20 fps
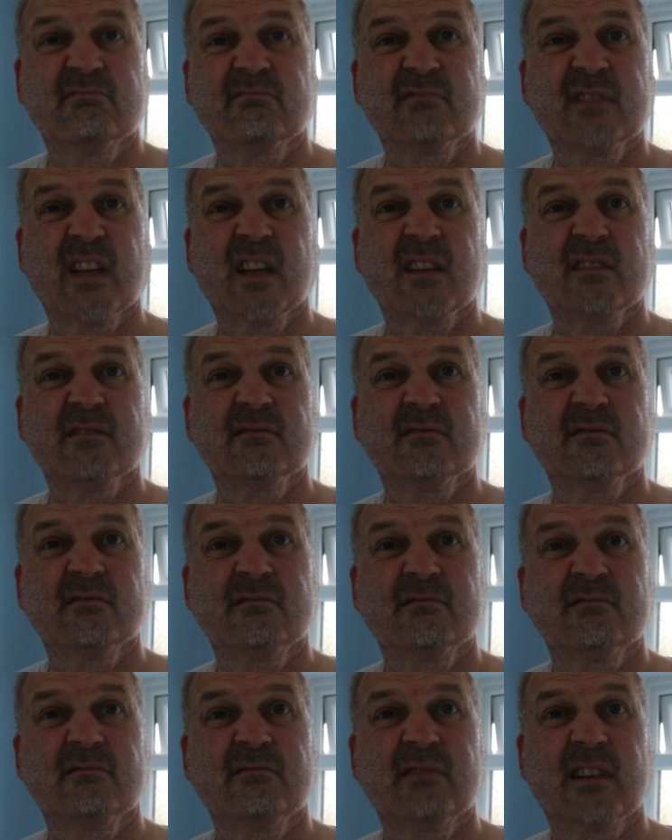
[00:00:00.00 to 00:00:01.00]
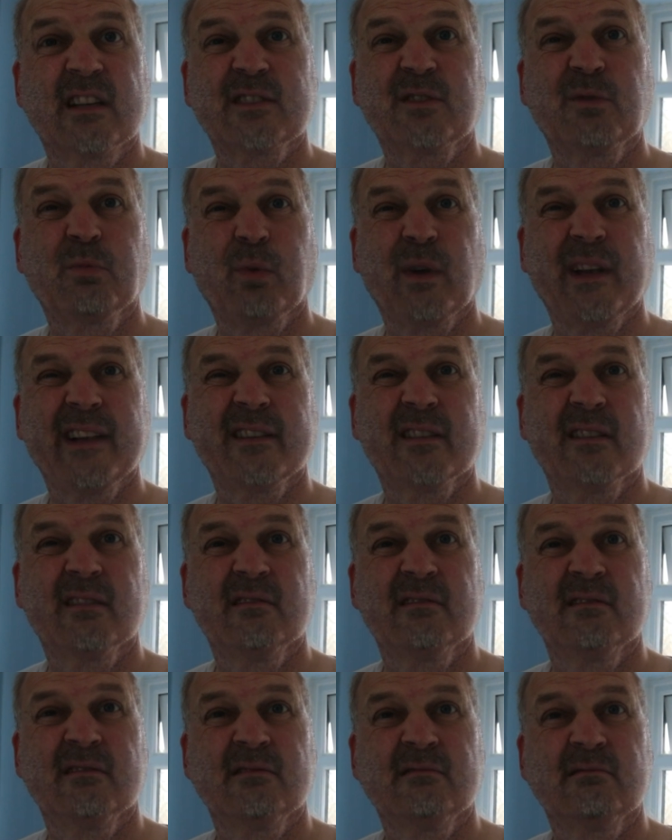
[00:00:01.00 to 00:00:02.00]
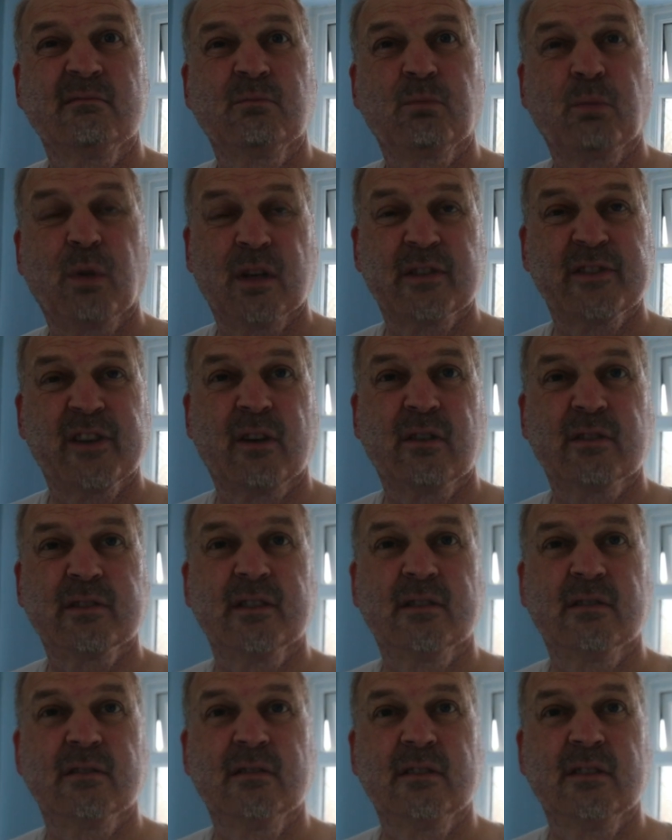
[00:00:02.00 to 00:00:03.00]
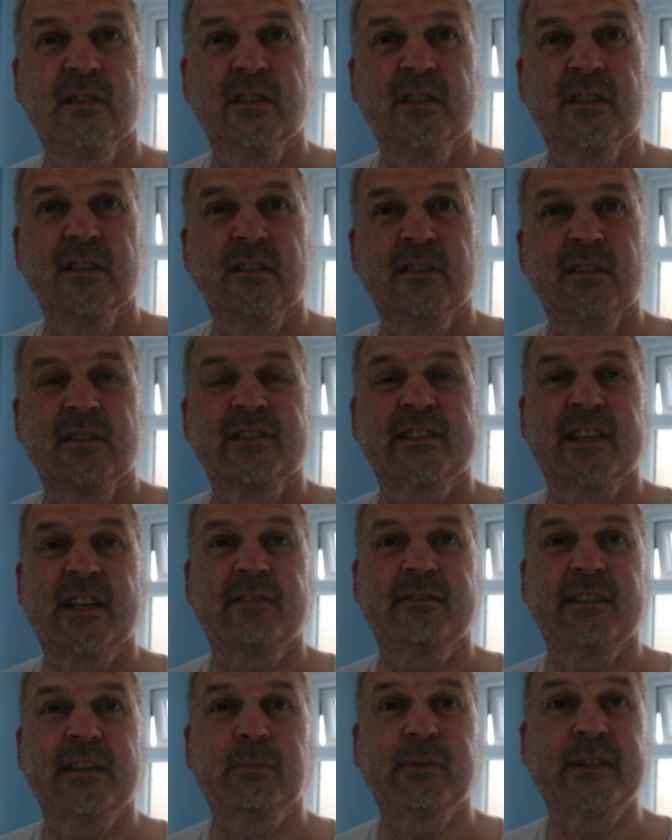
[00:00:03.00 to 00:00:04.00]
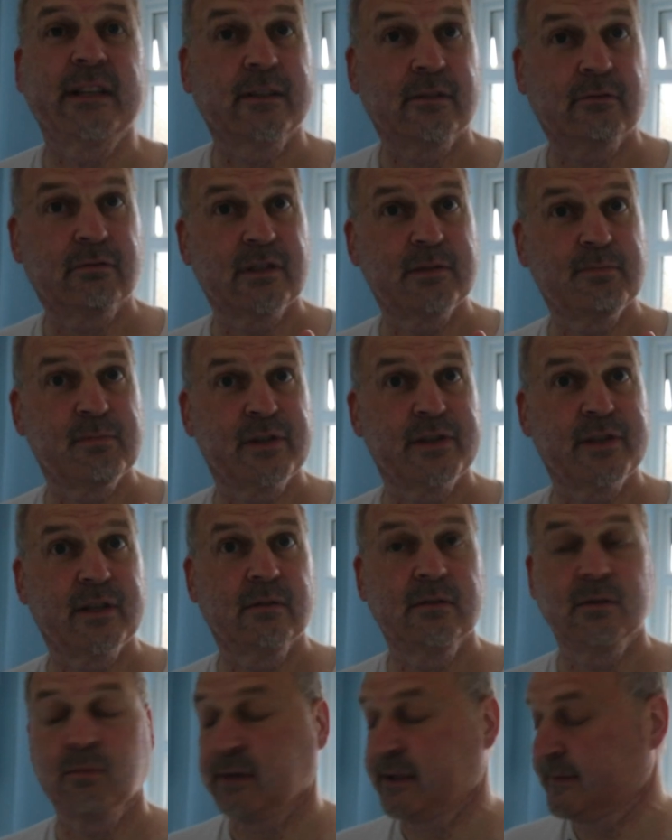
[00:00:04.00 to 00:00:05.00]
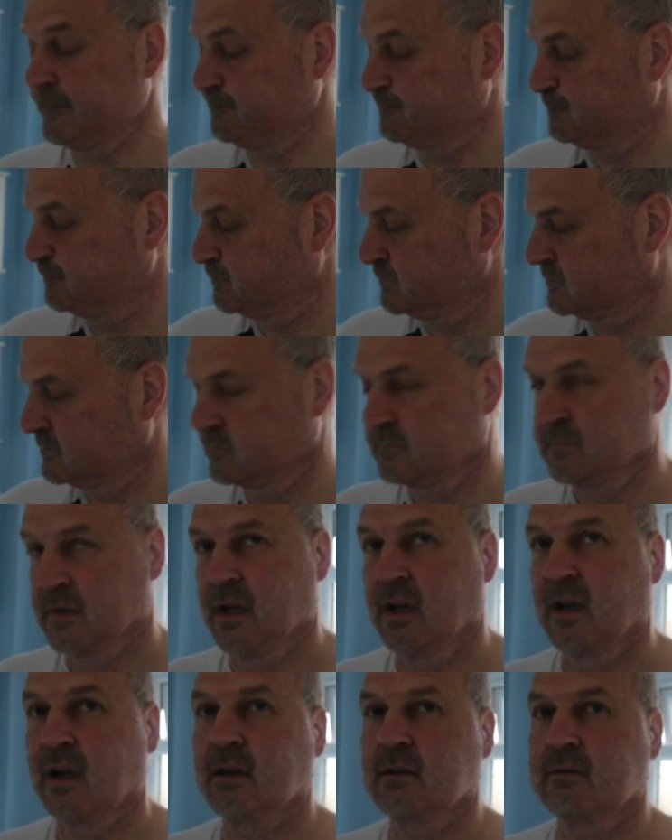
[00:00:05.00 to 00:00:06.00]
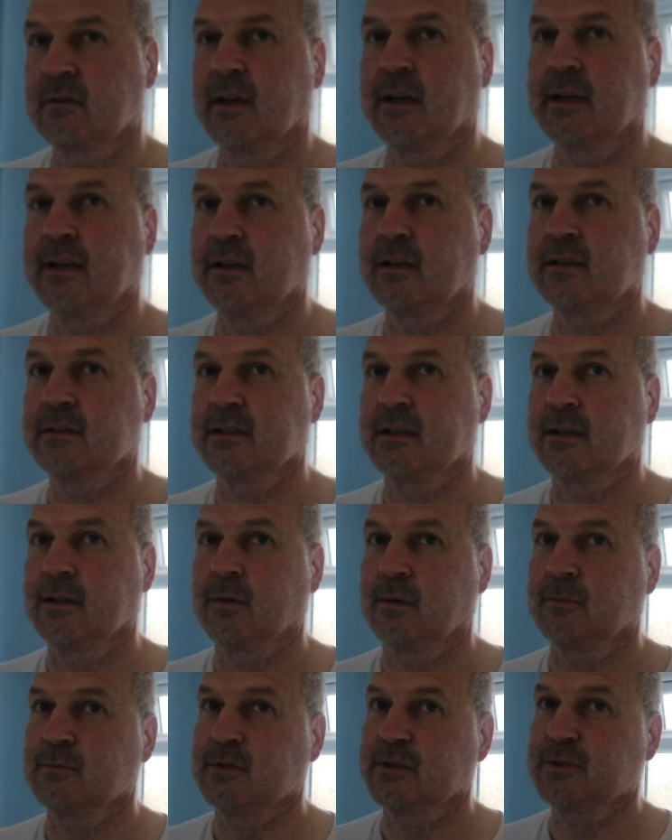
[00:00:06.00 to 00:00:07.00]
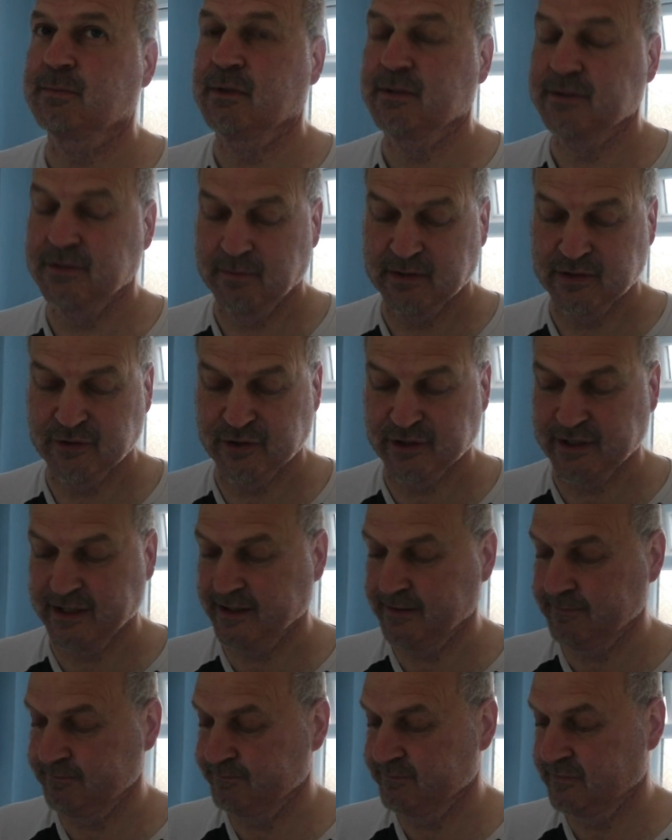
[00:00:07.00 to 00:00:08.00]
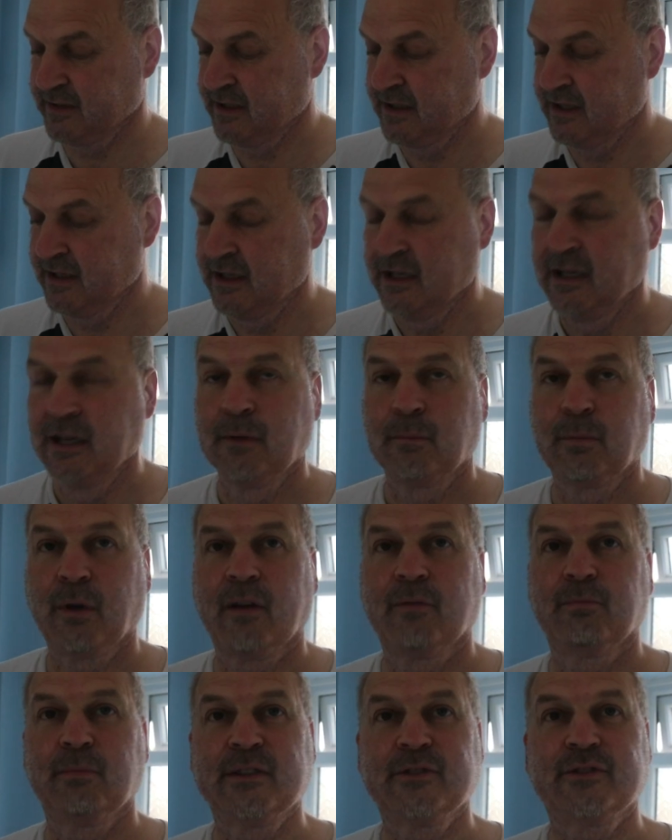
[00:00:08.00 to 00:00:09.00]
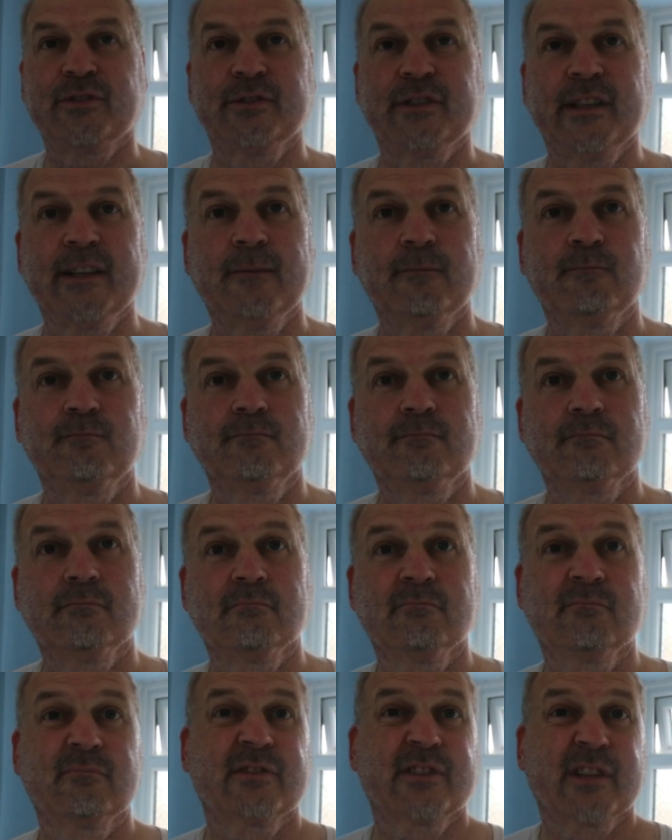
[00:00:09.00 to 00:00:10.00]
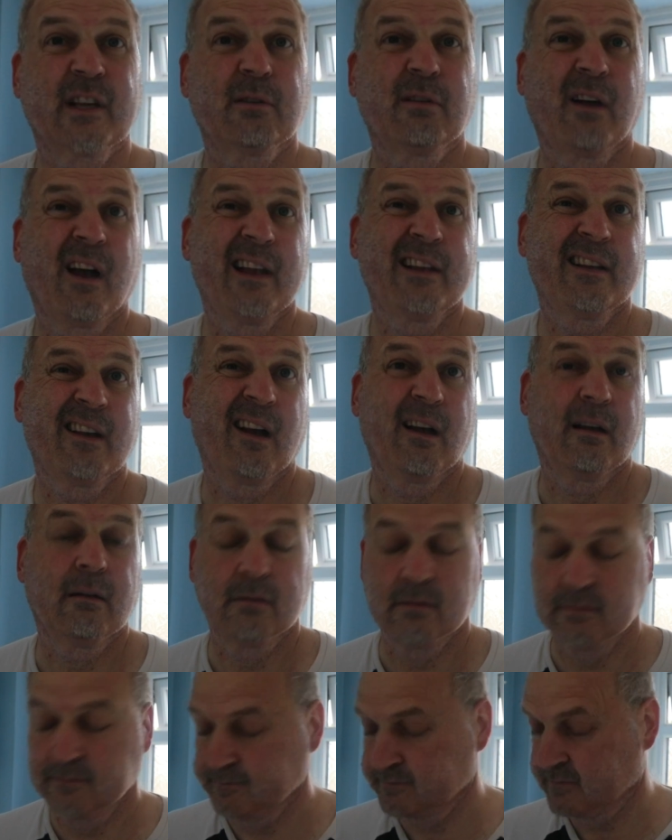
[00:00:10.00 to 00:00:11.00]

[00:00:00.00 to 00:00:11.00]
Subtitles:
No? A good week? Worked hard? Sat around getting Christmas soon, aren't we? Alright, I know, I'm not supposed to mention it, but I've mentioned it. So hey ho.